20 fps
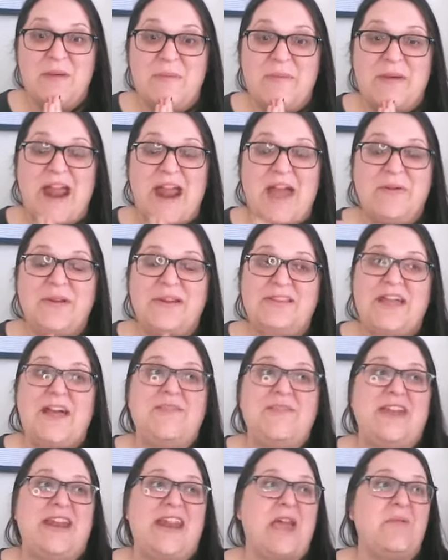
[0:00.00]
But I would
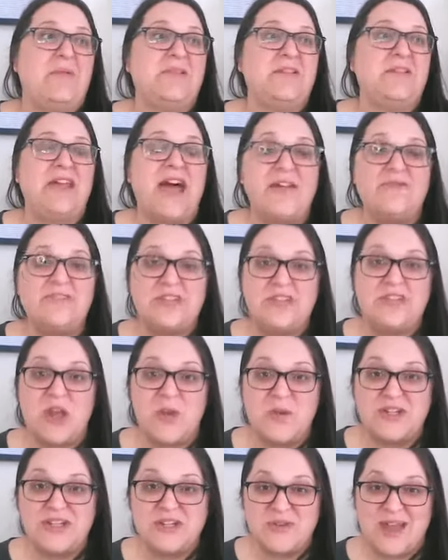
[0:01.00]
love it, and I would love to know
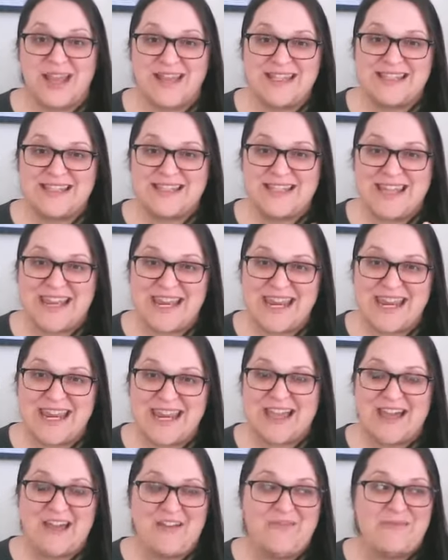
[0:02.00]
what you guys think
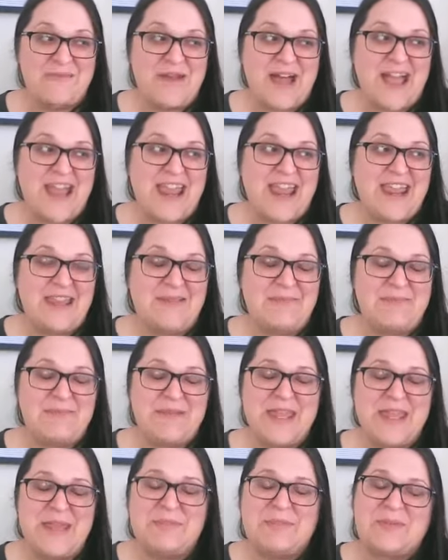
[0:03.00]
of my
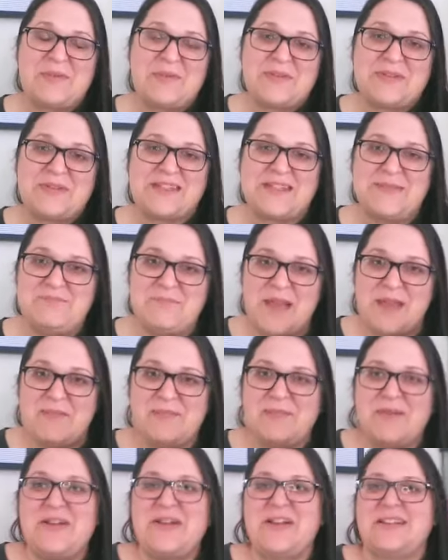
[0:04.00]
peoples in my
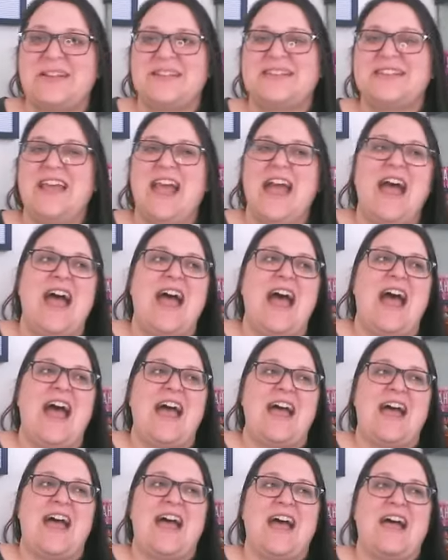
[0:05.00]
books
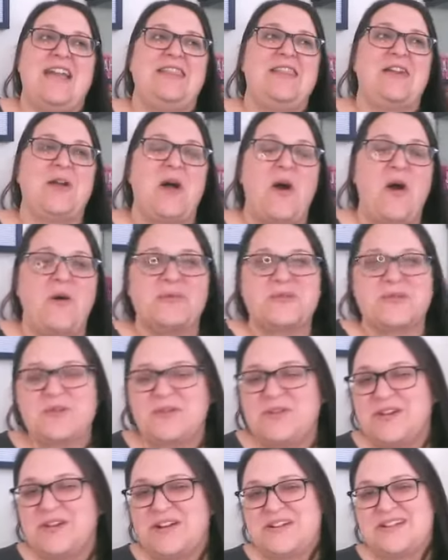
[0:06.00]
they're
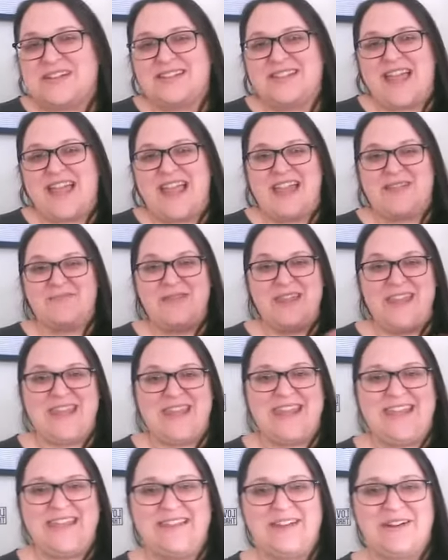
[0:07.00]
homeschoolers like
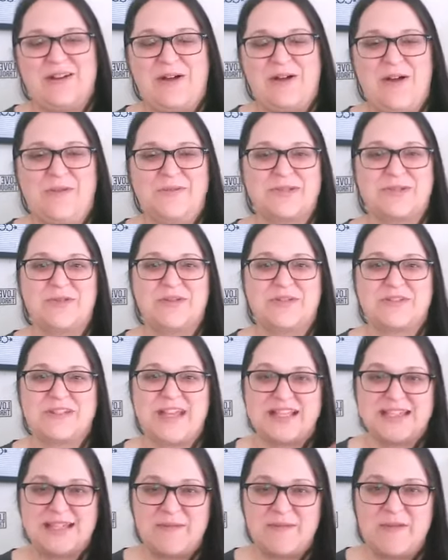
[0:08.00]
me. They're homeschoolers
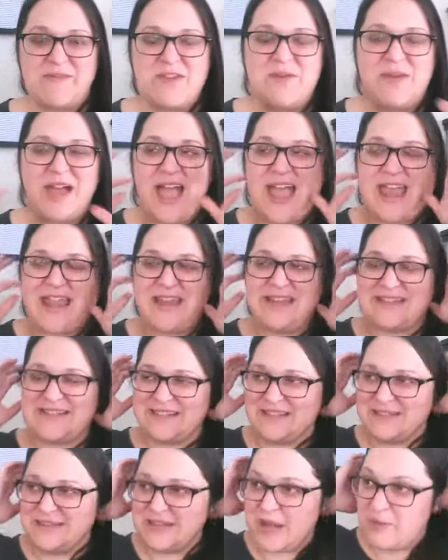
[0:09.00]
like some of you guys.
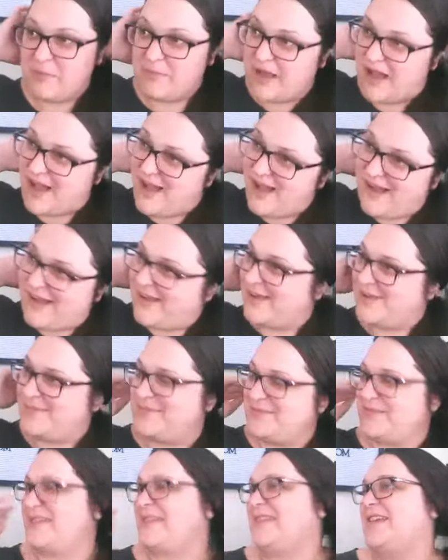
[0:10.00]
They're
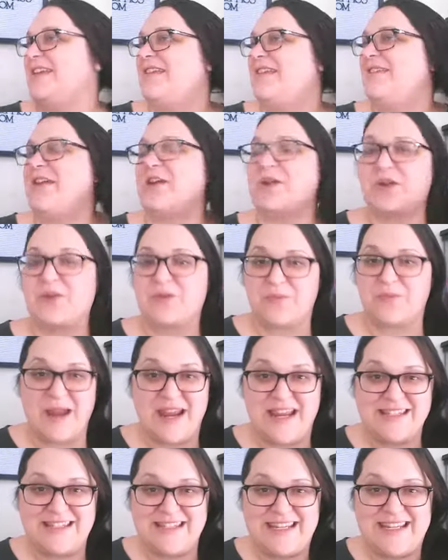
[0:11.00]
moms. They're
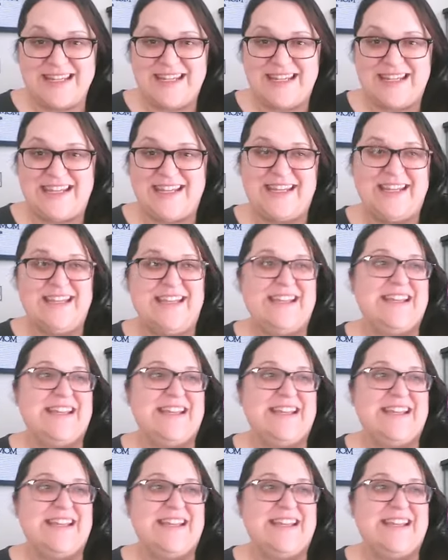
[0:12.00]
crazy.